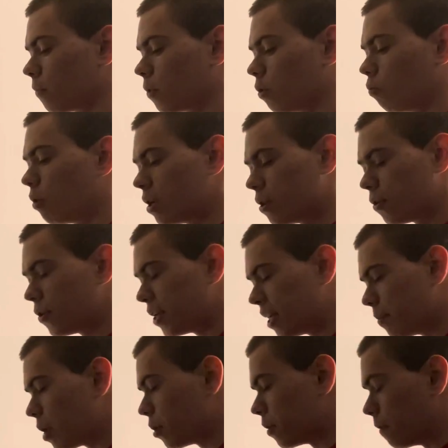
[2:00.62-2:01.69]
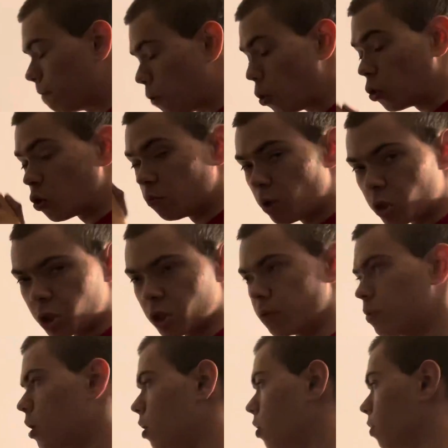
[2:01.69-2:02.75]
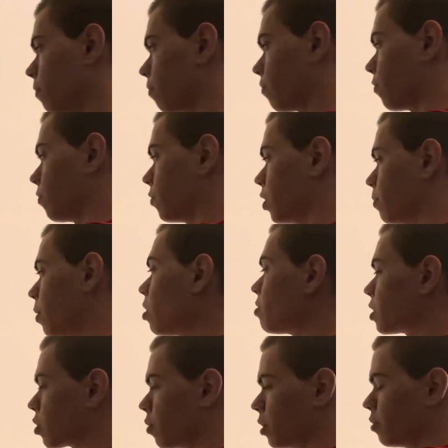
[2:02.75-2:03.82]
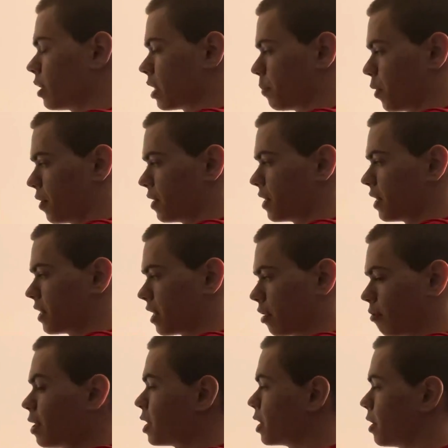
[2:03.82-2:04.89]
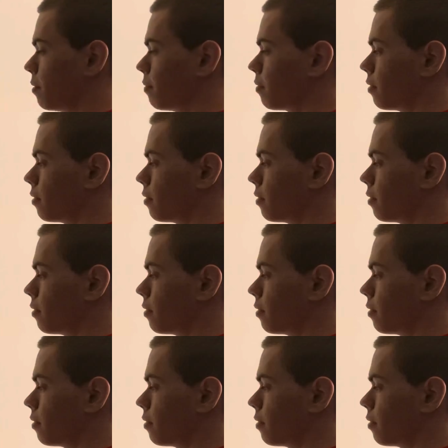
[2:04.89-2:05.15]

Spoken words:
when thinking about the vertical motion of the ball is going to experience an acceleration.